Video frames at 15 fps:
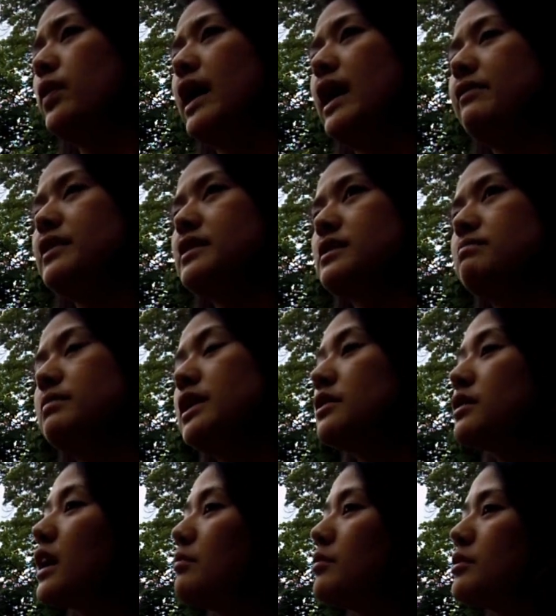we have this
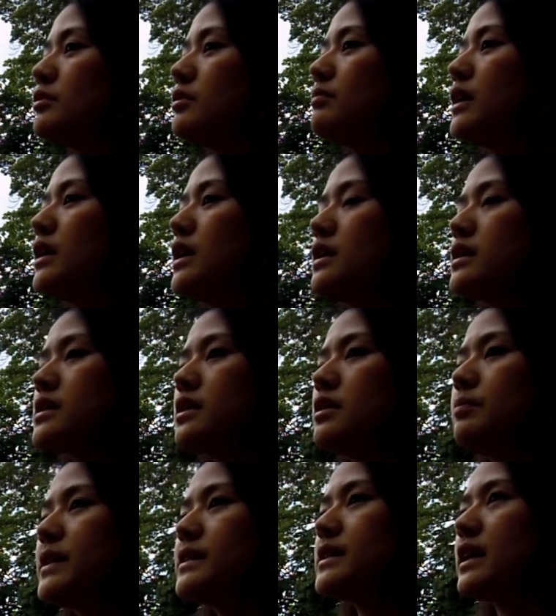middle common room. So
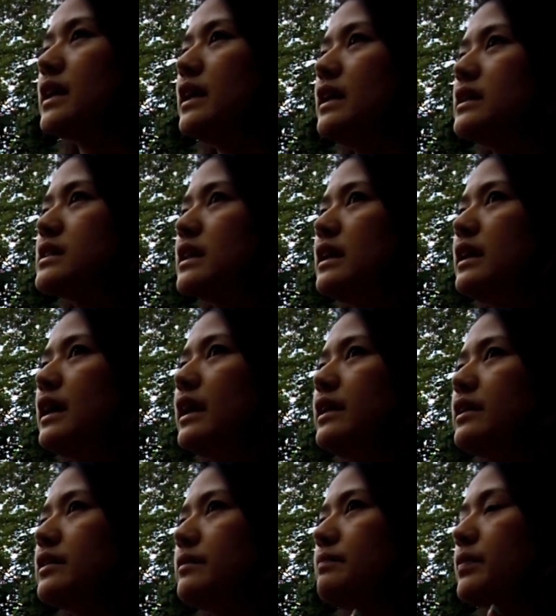basically, it's like
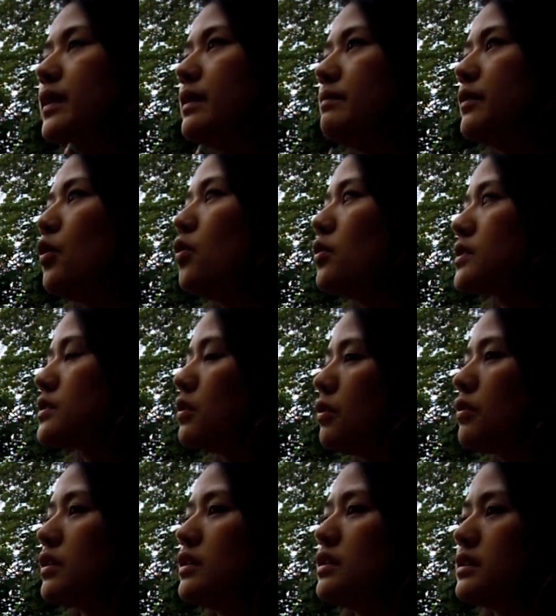all
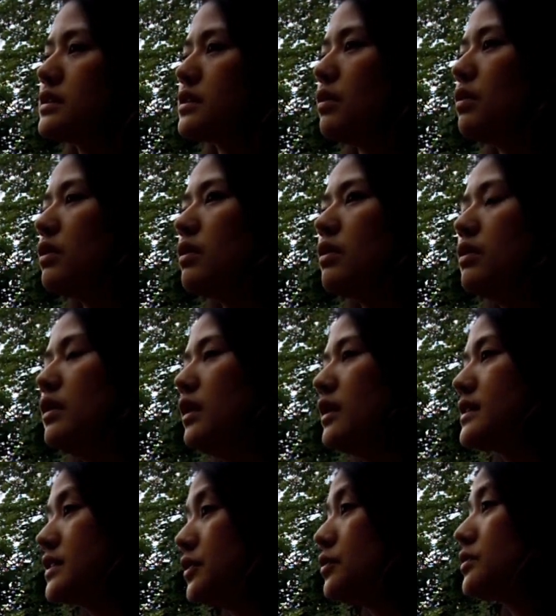scholars or
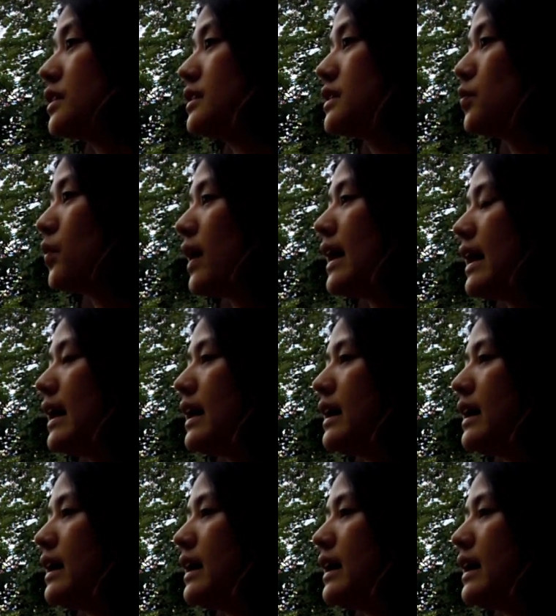students who are